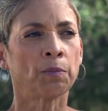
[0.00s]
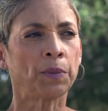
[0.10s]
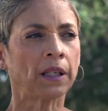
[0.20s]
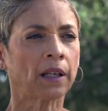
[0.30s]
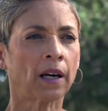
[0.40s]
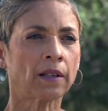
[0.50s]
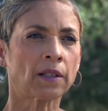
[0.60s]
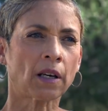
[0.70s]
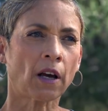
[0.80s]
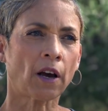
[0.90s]

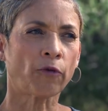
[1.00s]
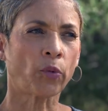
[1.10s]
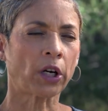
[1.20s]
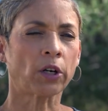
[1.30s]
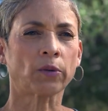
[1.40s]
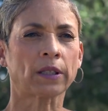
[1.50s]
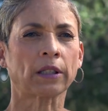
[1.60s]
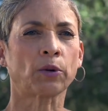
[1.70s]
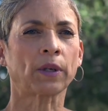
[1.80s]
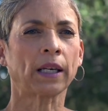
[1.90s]
Because of where it was
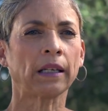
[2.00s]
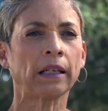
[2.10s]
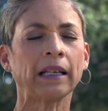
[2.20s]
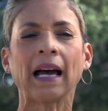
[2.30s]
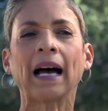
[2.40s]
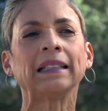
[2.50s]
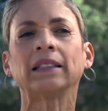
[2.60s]
located, I